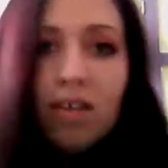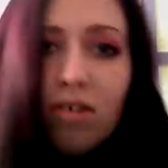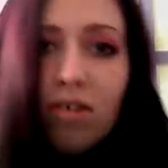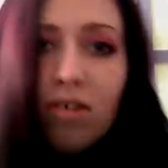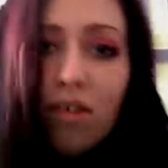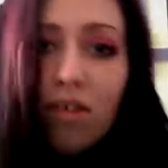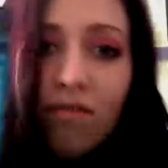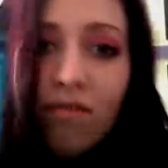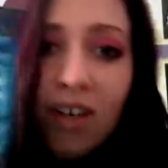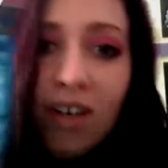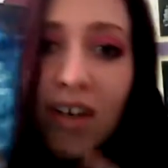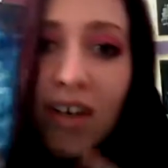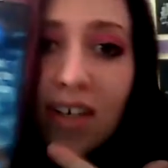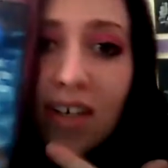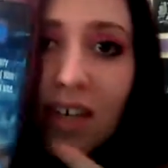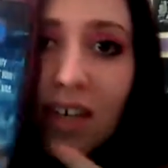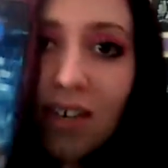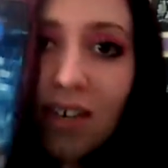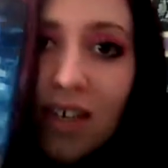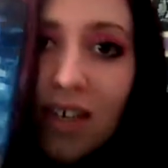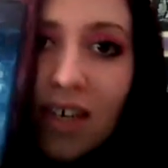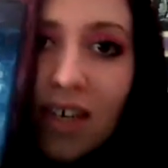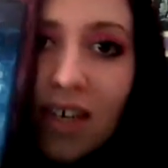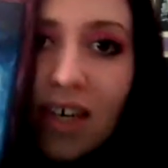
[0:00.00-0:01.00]
that's on the fucking
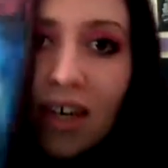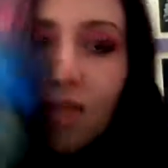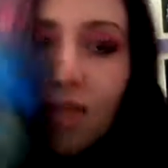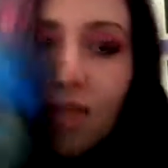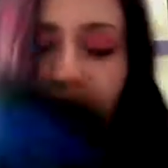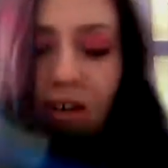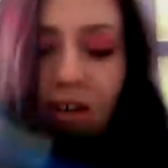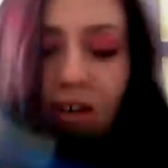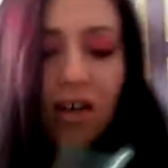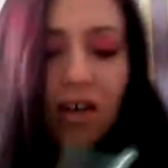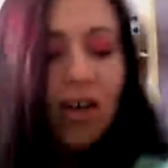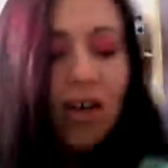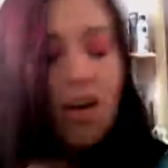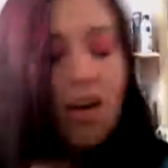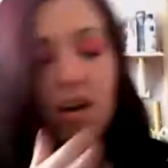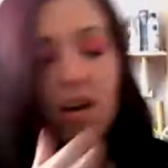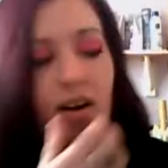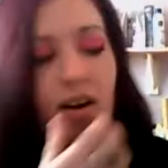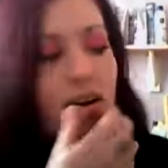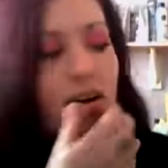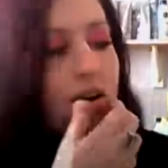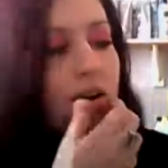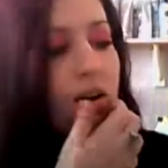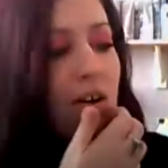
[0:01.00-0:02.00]
DVD cover!
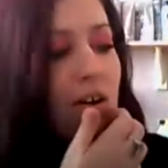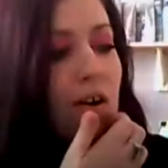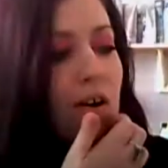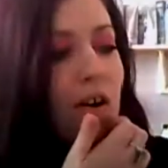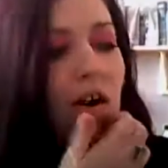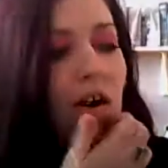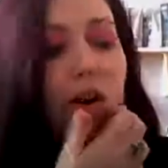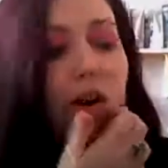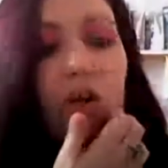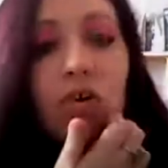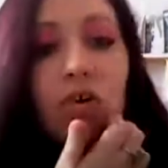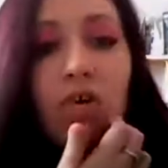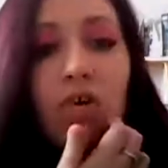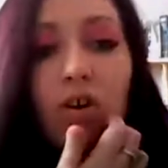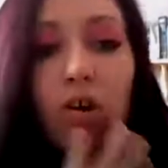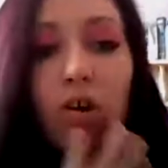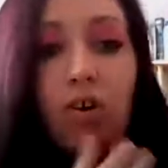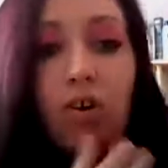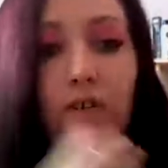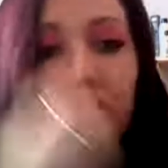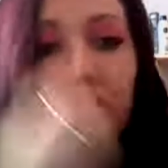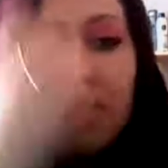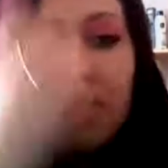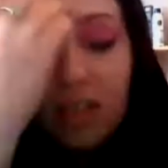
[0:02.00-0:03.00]
Oh, I couldn't
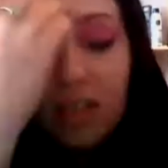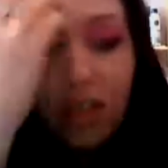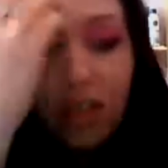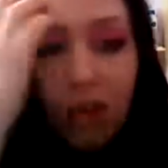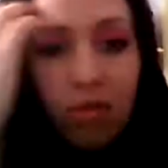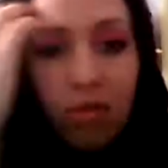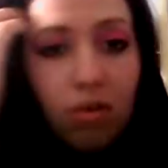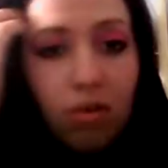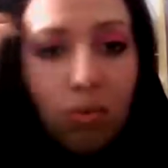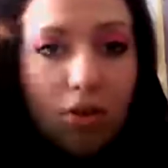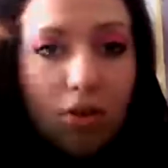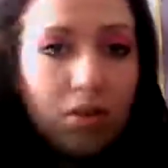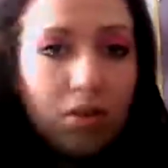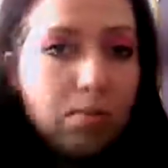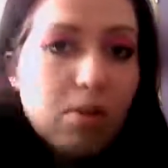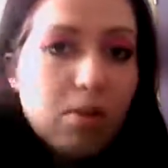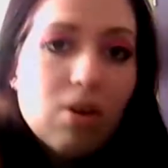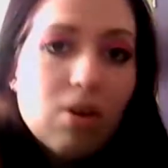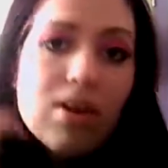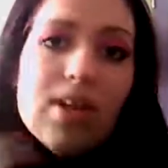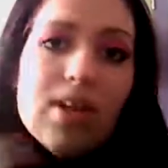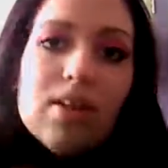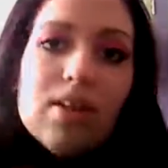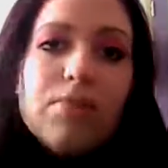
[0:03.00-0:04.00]
honestly tell you what the
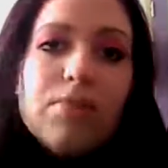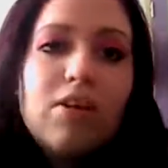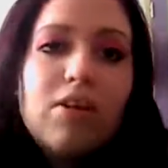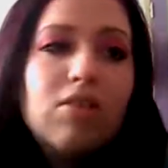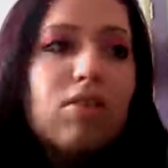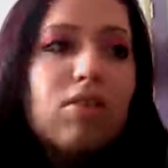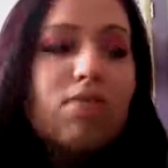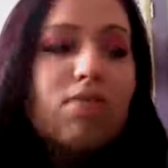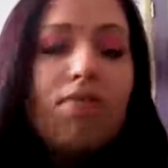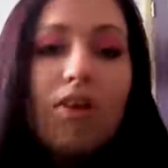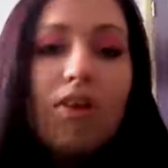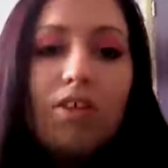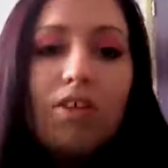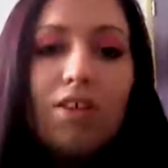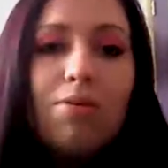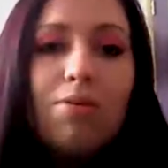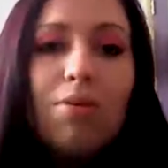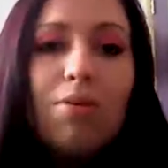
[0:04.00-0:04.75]
plot is because the first